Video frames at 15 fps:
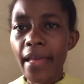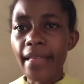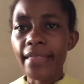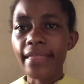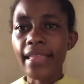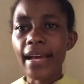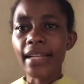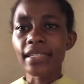
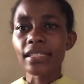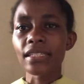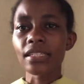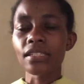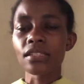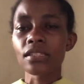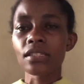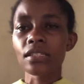that
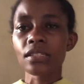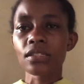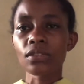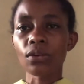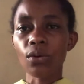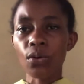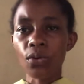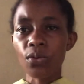is
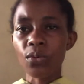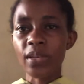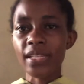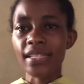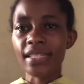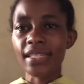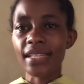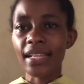
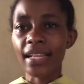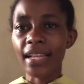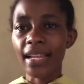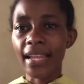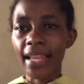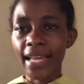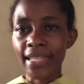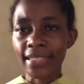always
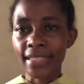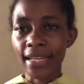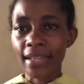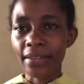lighter